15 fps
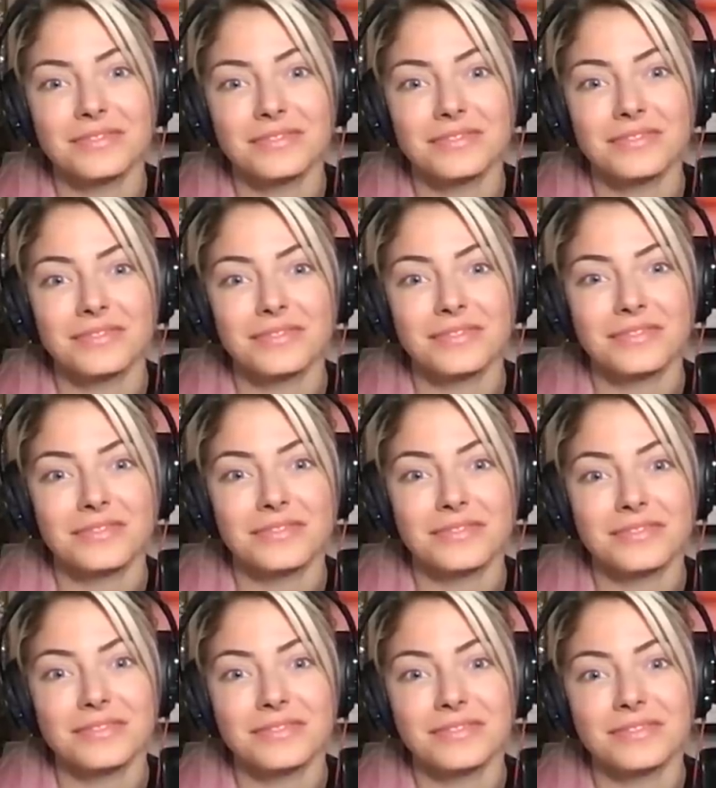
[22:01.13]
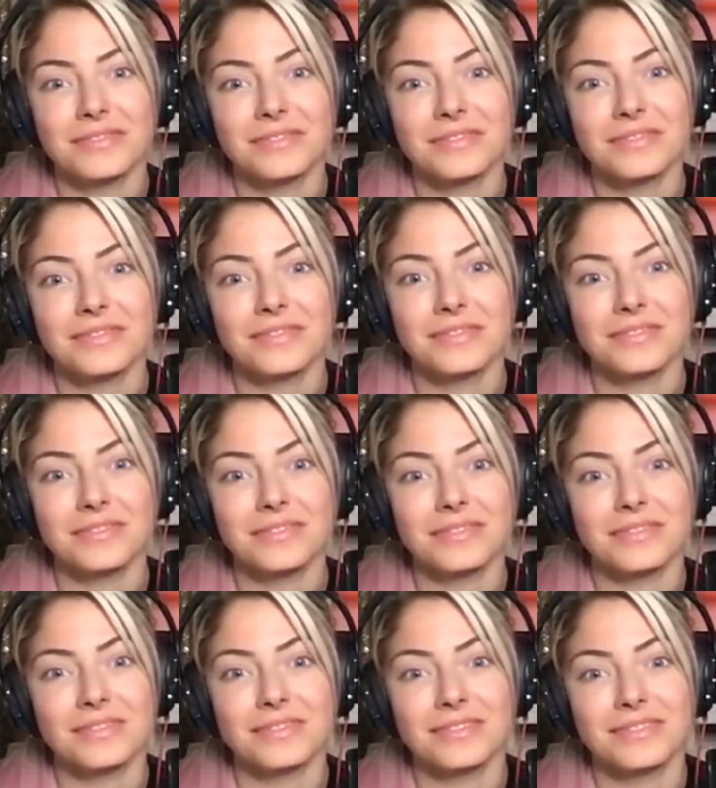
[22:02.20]

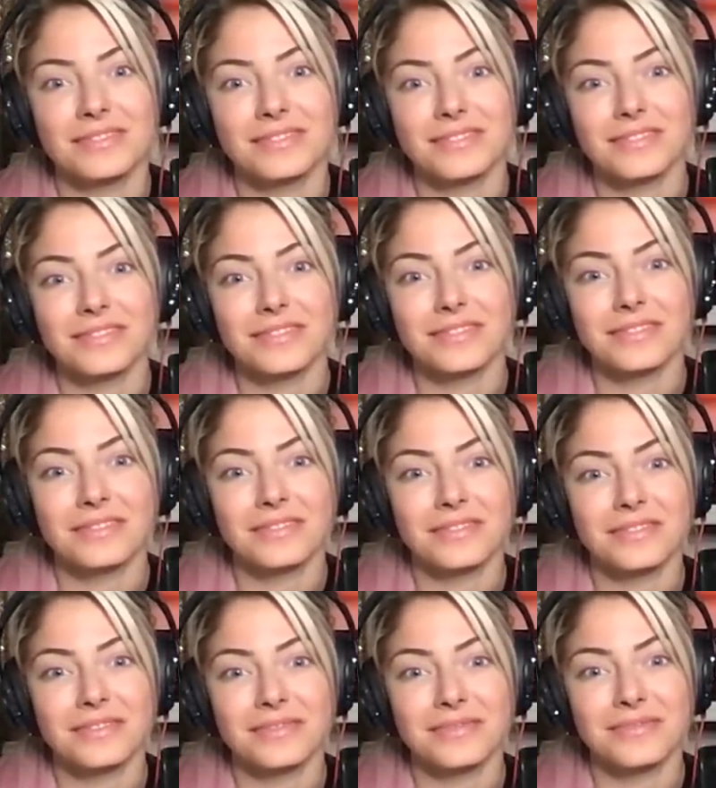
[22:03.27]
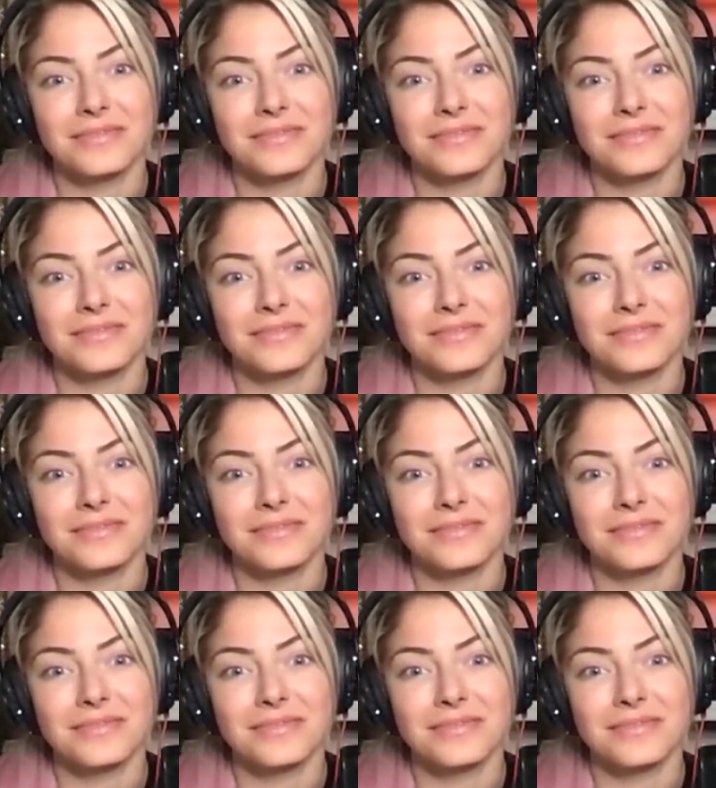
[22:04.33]
(not speaking)